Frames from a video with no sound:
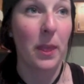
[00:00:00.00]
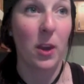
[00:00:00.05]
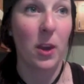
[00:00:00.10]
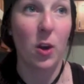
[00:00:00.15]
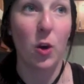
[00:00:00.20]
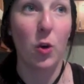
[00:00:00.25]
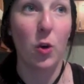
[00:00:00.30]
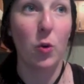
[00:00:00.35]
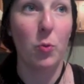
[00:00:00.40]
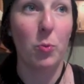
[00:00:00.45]

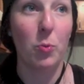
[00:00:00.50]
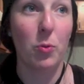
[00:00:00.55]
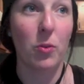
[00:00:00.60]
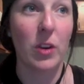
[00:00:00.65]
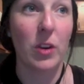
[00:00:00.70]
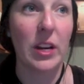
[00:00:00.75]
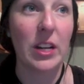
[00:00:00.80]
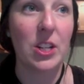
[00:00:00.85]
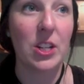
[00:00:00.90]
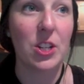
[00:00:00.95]
who
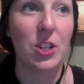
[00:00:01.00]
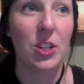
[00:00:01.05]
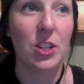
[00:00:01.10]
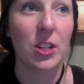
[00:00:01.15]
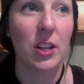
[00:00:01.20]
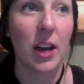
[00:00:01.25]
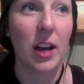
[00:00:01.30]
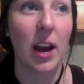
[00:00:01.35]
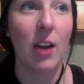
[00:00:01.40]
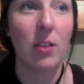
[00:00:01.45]
preach
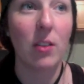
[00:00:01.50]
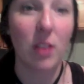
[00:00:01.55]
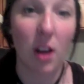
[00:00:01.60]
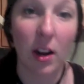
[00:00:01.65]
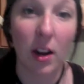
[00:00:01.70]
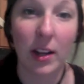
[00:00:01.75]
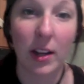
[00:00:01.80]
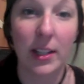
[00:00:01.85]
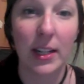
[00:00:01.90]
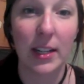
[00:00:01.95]
how
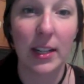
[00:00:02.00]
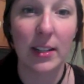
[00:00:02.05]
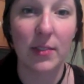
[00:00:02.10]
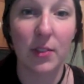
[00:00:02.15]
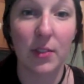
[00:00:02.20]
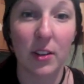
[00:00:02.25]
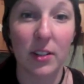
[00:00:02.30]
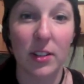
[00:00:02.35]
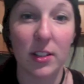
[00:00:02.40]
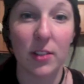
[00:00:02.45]
long it takes
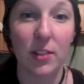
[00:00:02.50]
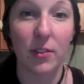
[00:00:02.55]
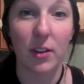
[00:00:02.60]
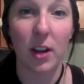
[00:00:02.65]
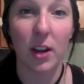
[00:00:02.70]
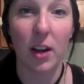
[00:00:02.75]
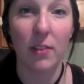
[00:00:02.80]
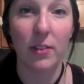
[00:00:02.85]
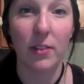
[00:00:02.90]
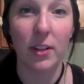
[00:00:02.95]
for us to
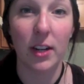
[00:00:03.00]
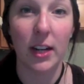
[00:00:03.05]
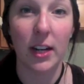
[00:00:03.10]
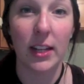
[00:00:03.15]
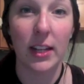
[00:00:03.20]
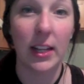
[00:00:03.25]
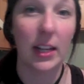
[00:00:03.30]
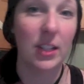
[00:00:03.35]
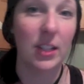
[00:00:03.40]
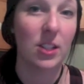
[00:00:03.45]
recover
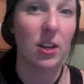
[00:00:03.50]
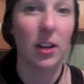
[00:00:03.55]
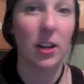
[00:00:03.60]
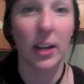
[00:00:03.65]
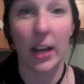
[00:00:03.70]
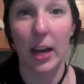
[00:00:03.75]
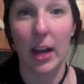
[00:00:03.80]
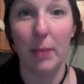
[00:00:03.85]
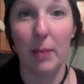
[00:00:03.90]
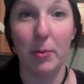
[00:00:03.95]
and that it's not going
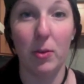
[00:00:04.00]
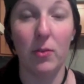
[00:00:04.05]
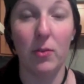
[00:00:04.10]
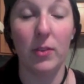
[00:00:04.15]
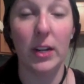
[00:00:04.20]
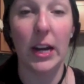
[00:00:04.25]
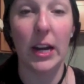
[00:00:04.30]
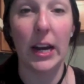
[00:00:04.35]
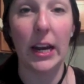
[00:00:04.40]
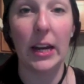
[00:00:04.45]
to happen
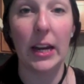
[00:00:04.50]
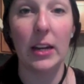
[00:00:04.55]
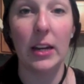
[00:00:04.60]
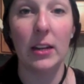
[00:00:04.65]
overnight.